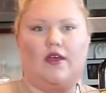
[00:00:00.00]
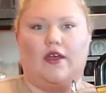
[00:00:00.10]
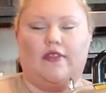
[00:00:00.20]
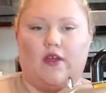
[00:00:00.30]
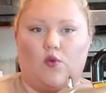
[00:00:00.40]

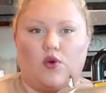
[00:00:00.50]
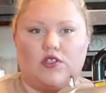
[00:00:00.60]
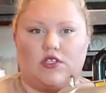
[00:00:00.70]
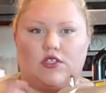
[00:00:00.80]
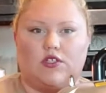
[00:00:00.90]
And then
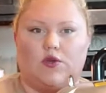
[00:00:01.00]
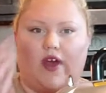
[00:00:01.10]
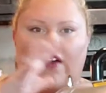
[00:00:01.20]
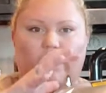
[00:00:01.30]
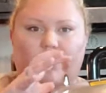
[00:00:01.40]
once you
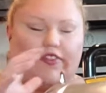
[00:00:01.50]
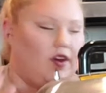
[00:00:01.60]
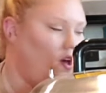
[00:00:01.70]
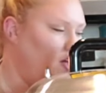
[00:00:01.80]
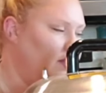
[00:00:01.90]
have
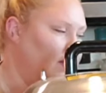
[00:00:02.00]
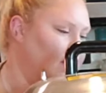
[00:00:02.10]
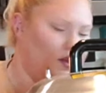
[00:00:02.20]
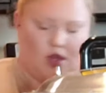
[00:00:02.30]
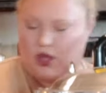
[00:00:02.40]
everything on
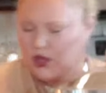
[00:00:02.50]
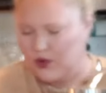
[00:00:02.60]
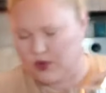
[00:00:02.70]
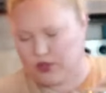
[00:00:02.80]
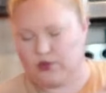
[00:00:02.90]
there,
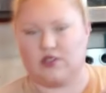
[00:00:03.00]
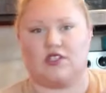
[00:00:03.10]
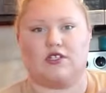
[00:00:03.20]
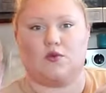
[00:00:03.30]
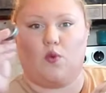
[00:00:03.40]
you will use
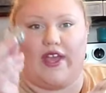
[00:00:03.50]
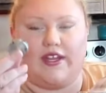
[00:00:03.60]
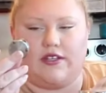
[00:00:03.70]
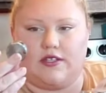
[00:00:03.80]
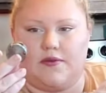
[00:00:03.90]
this
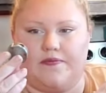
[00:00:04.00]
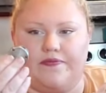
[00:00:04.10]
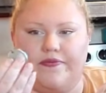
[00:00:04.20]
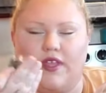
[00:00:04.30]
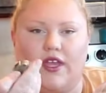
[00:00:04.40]
weight,
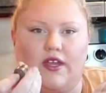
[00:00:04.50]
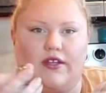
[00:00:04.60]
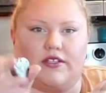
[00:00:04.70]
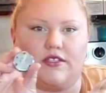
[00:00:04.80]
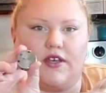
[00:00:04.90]
and
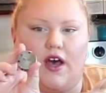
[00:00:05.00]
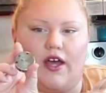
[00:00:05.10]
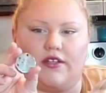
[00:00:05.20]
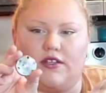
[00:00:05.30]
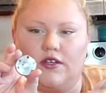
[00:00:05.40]
it's
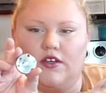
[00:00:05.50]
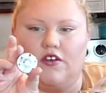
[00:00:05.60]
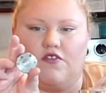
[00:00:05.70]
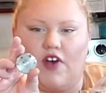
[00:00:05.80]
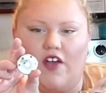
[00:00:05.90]
got
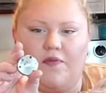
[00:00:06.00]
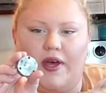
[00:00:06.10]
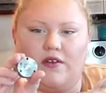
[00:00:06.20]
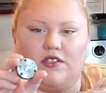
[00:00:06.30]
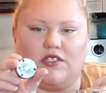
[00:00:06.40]
5
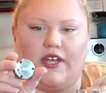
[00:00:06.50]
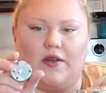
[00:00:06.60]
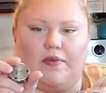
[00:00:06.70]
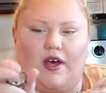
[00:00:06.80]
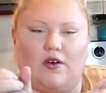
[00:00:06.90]
pounds,
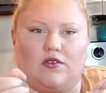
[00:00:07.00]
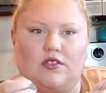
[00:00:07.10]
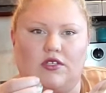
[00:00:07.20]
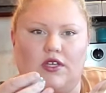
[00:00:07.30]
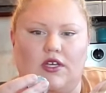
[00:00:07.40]
10
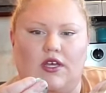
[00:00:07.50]
pounds,